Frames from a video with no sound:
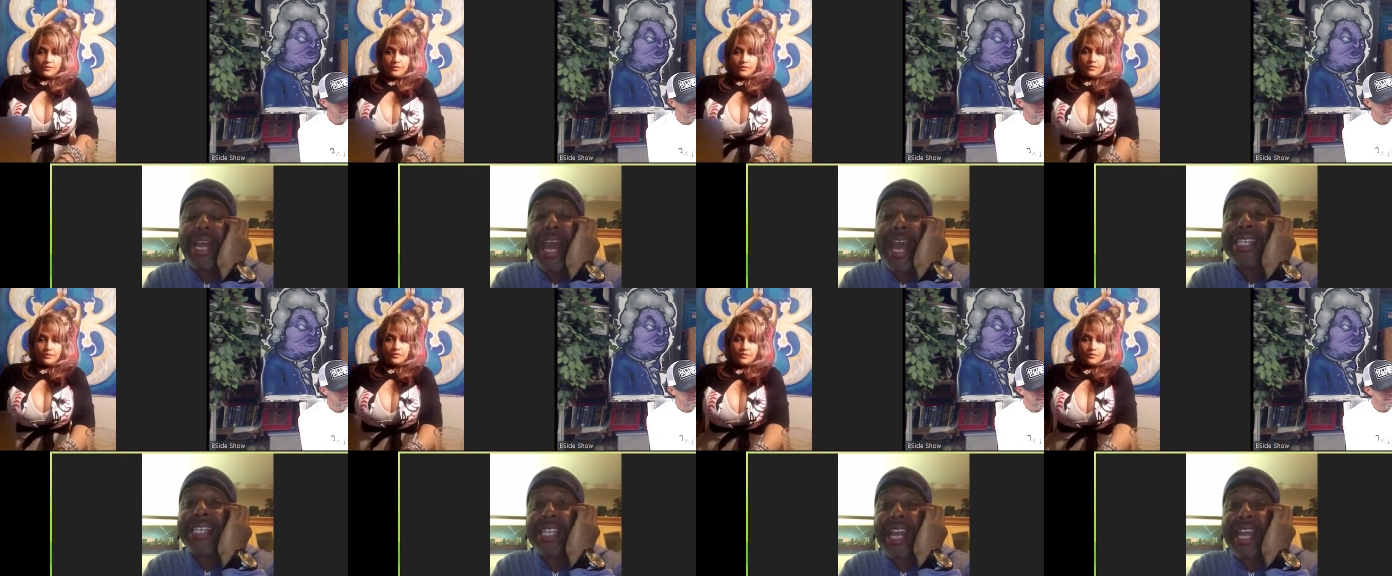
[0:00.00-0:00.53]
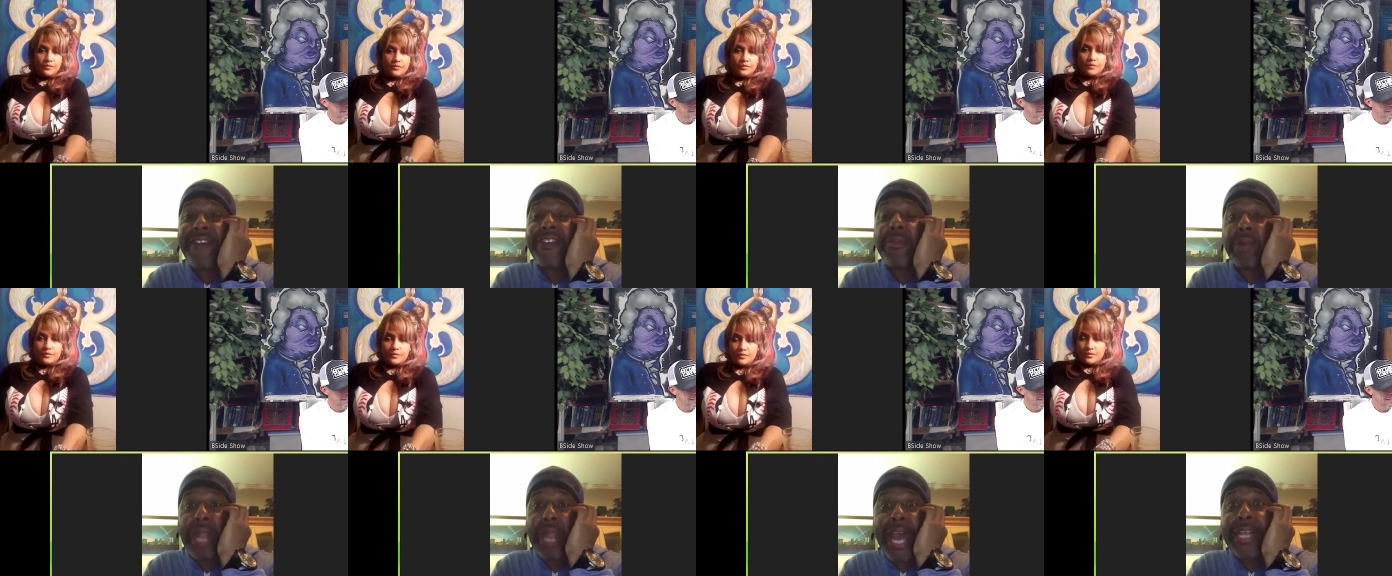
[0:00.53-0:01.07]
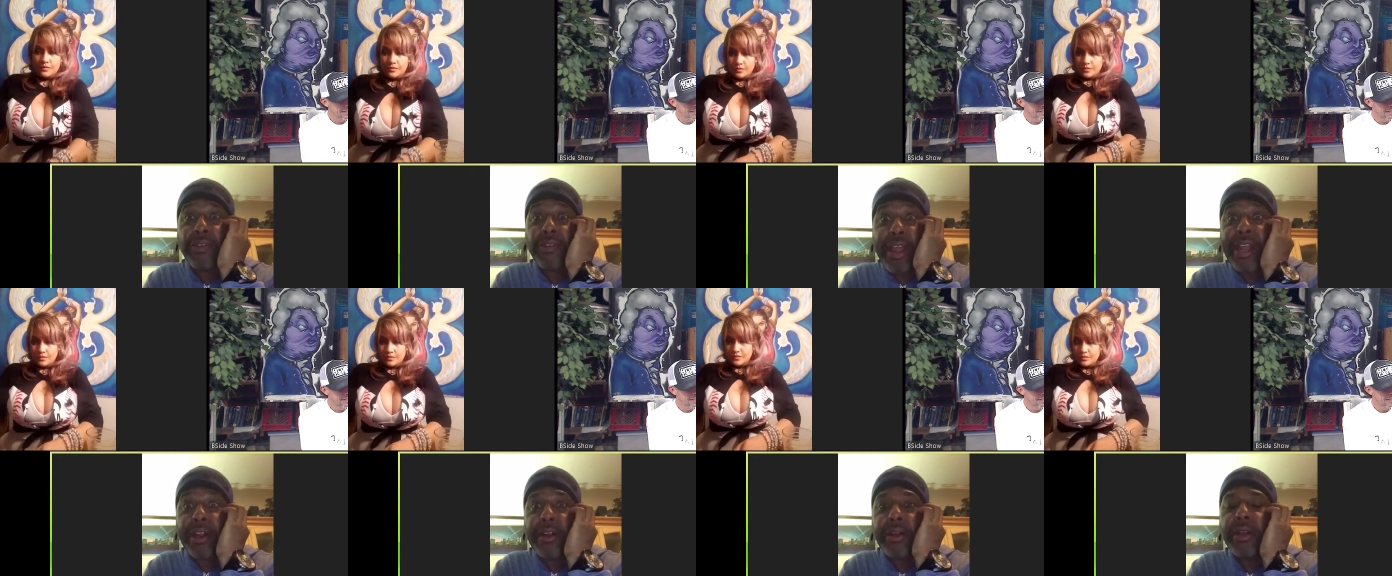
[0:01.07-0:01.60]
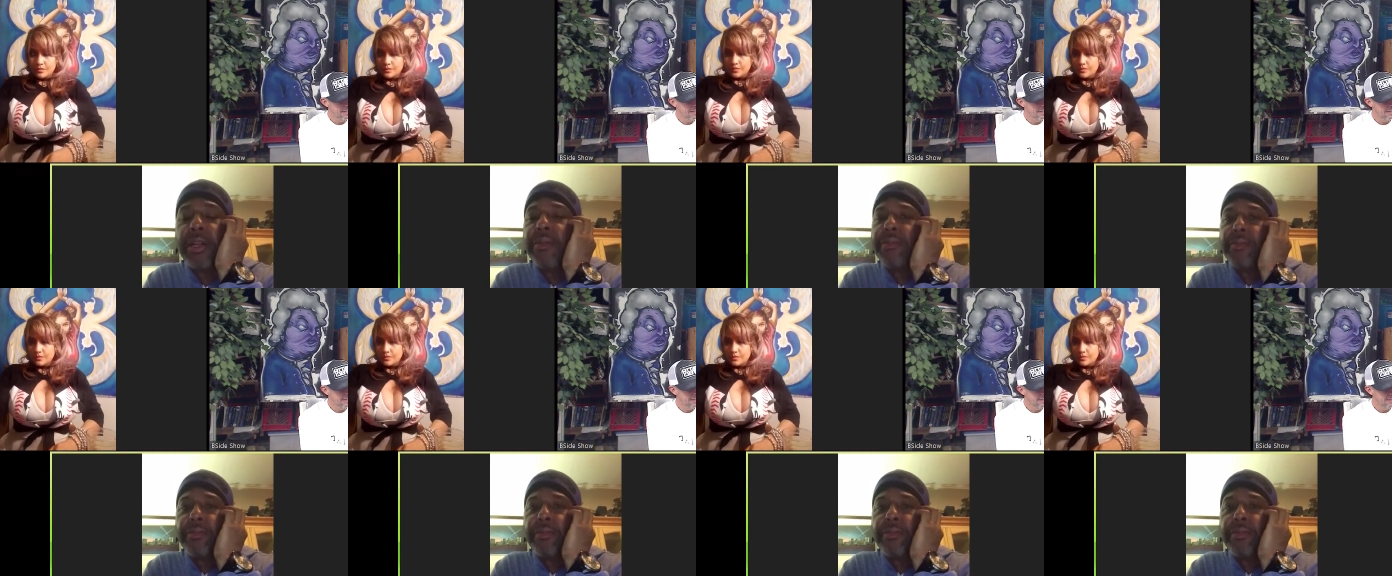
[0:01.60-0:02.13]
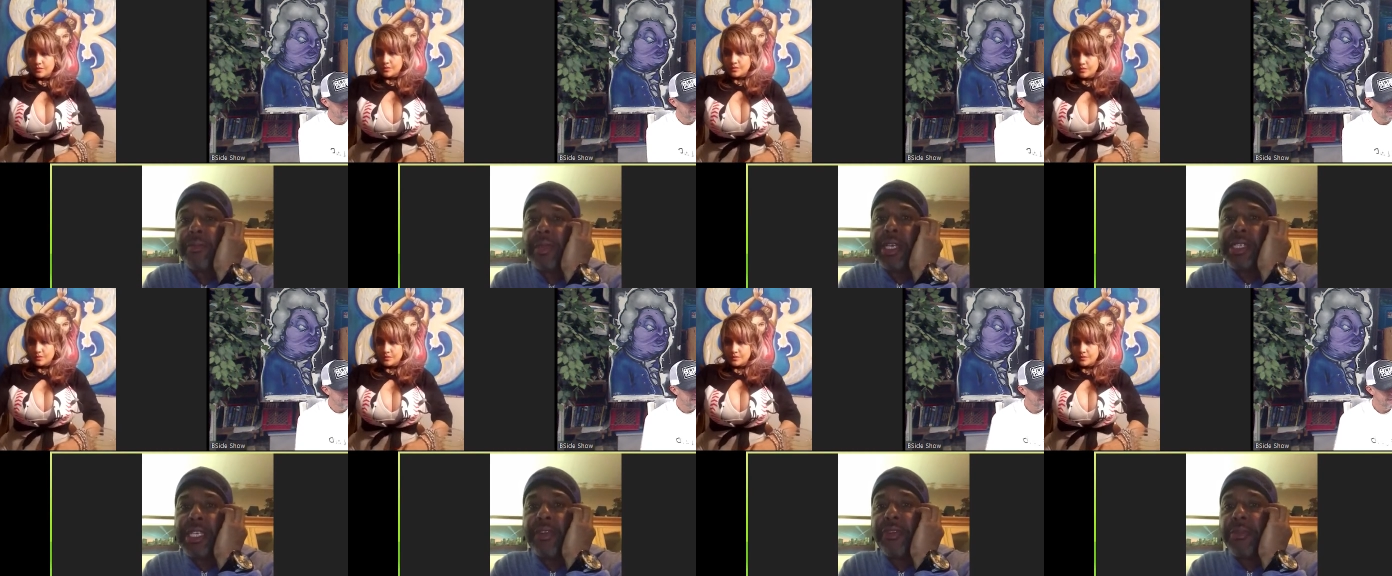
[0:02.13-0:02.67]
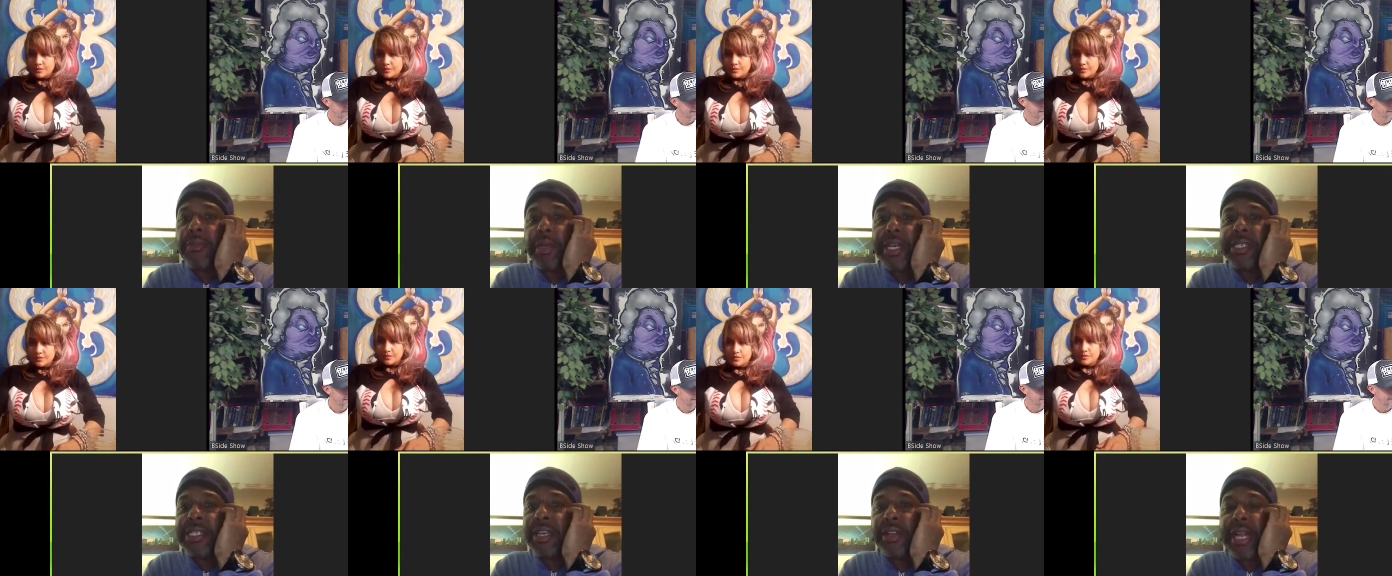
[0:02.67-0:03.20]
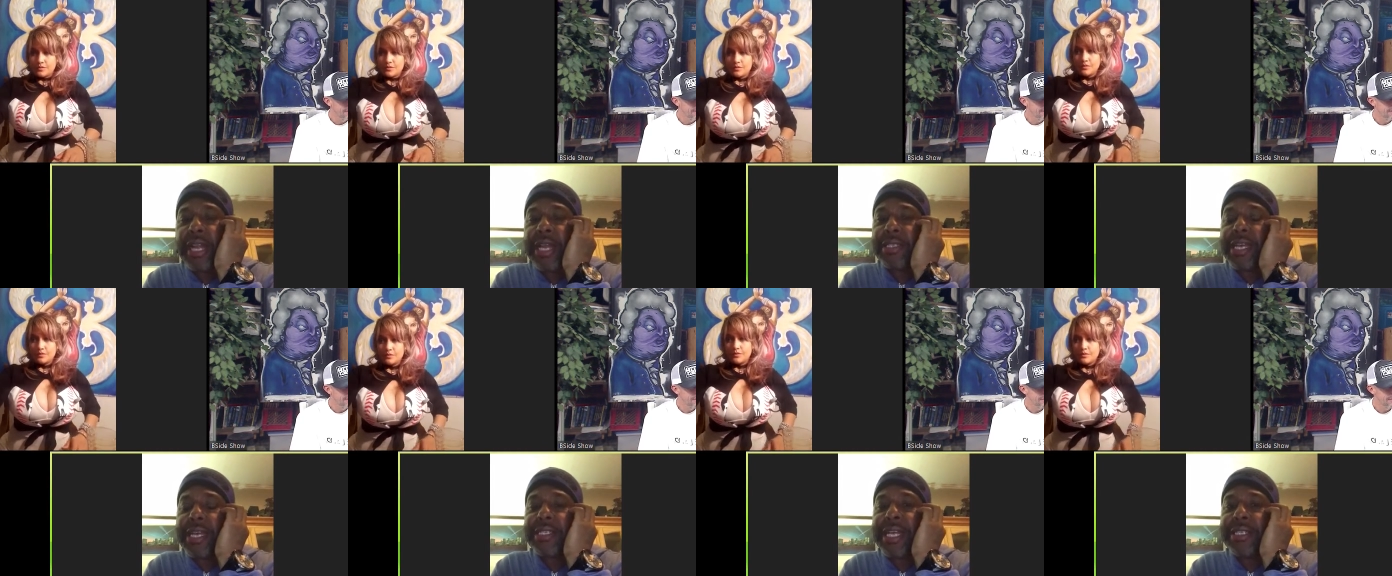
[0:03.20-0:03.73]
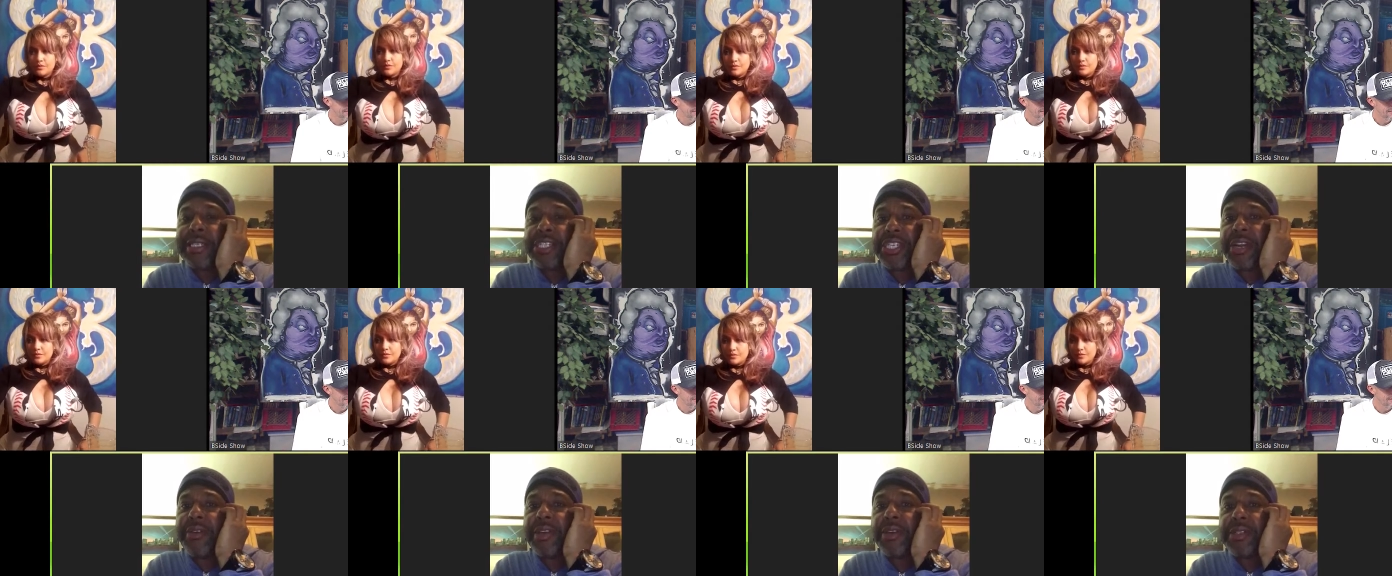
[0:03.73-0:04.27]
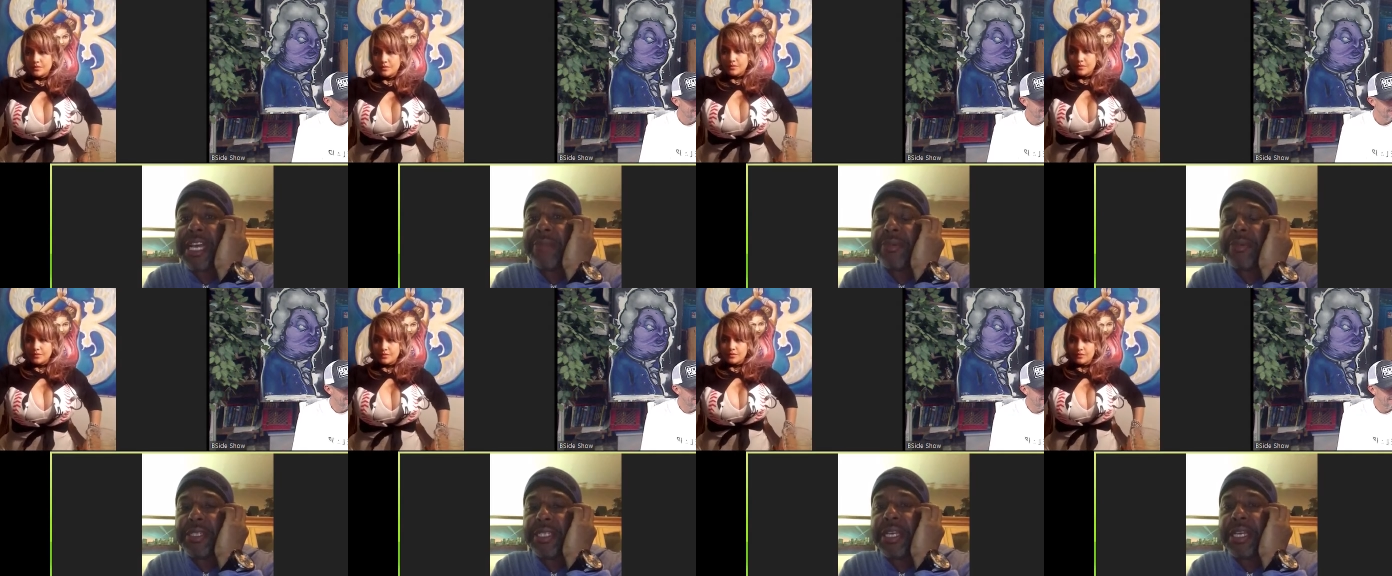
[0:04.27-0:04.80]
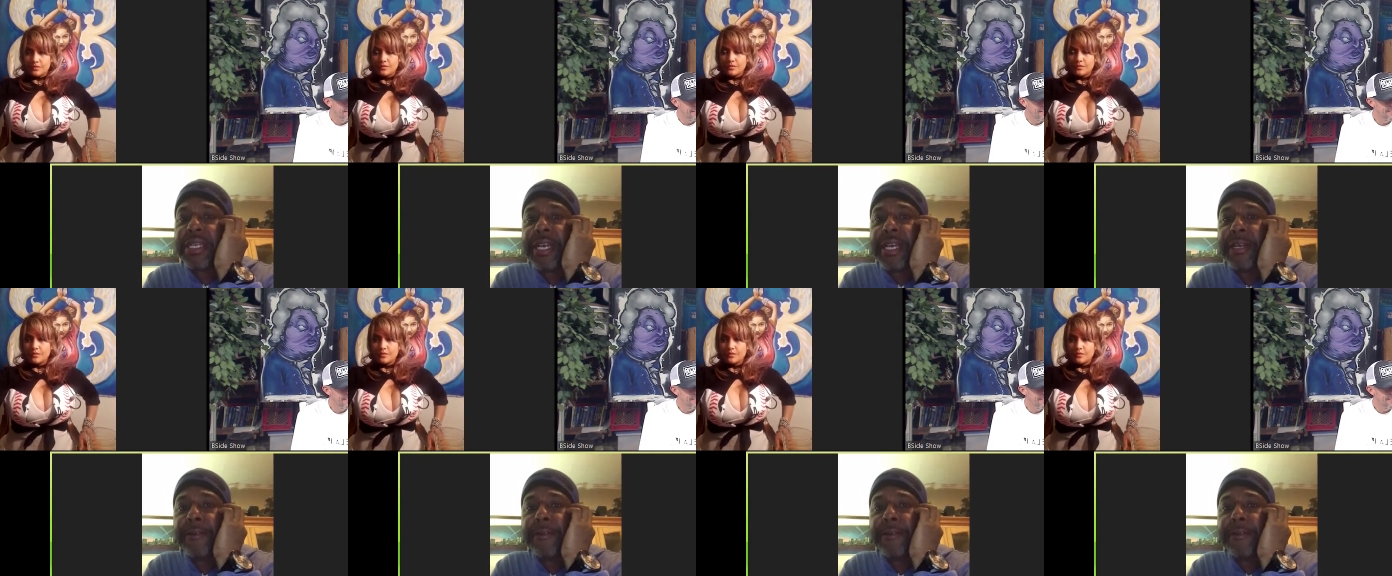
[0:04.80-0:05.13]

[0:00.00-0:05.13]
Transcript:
Speaker 1: actually have him like the record is even is even like that's like the cherry on top of the Sunday.